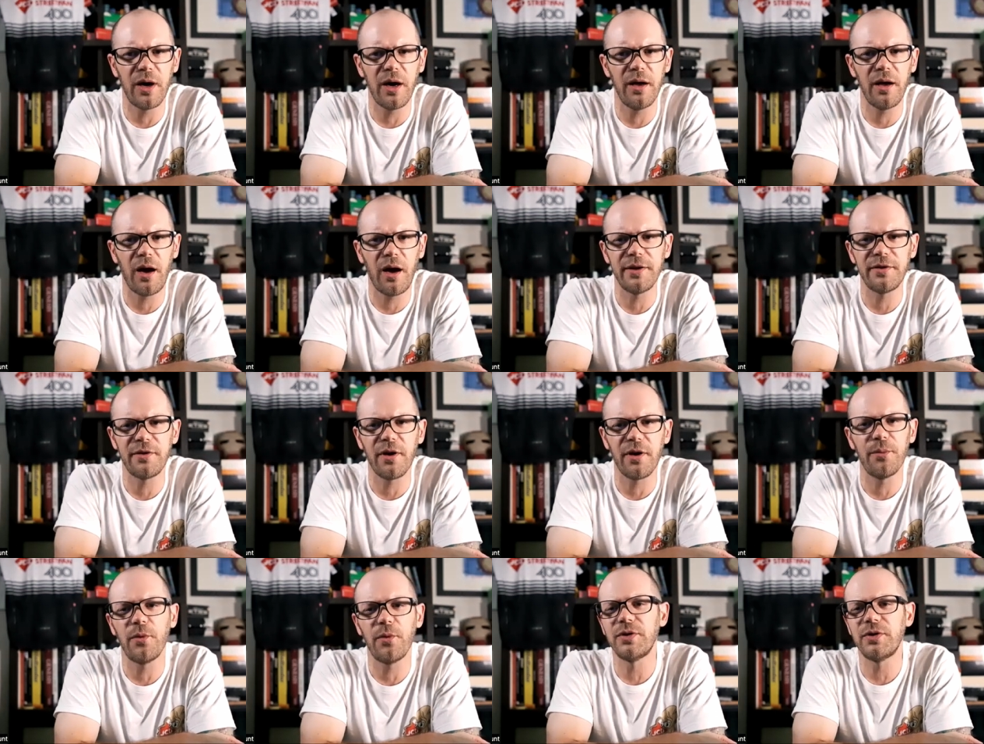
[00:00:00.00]
I, I
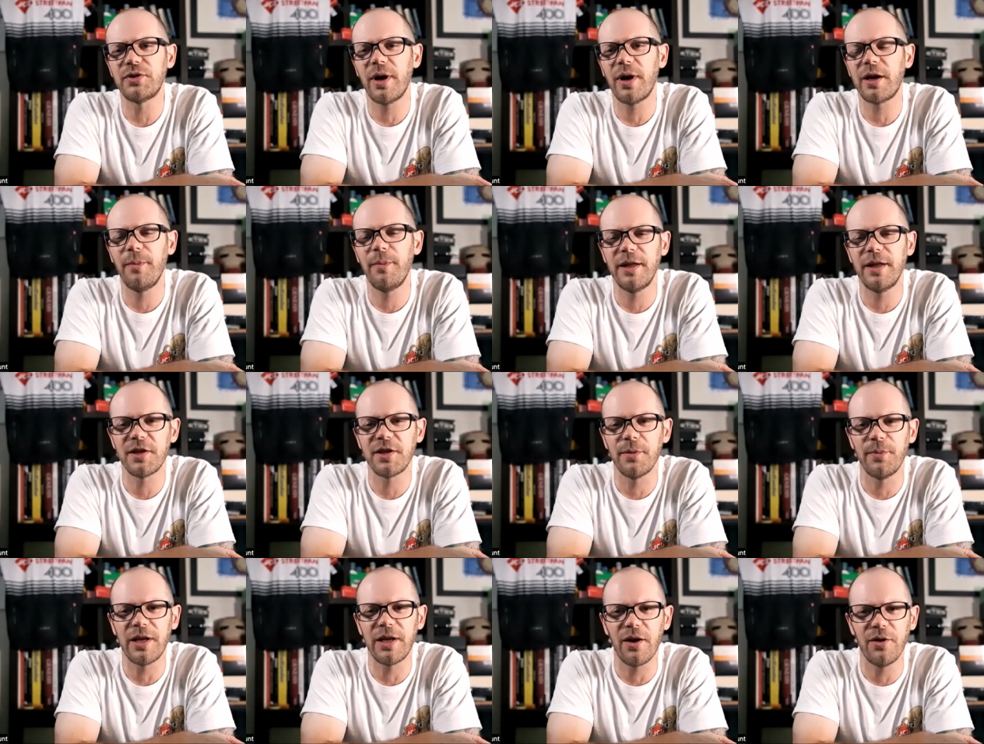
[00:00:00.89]
don't want to recommend
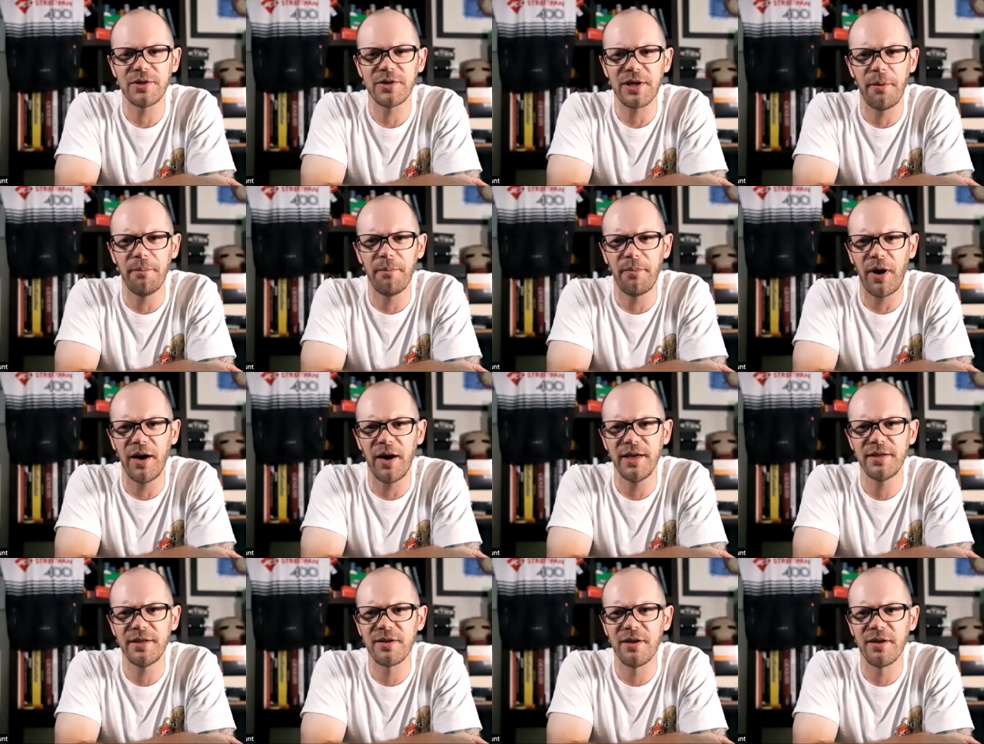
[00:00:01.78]
somebody goes out and
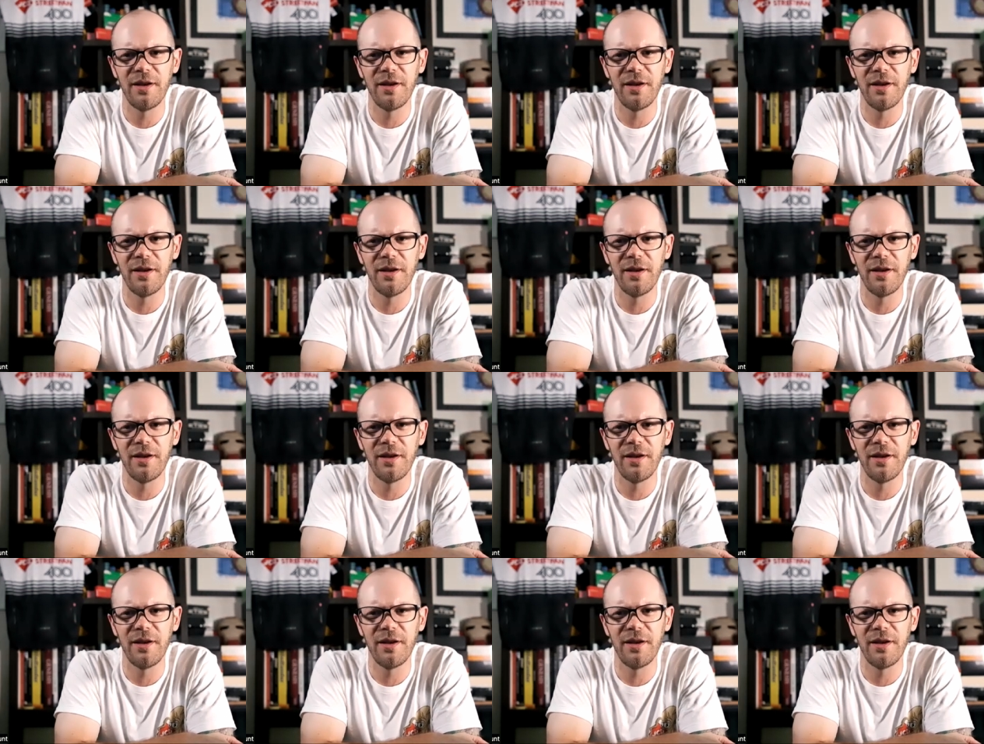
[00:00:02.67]
buys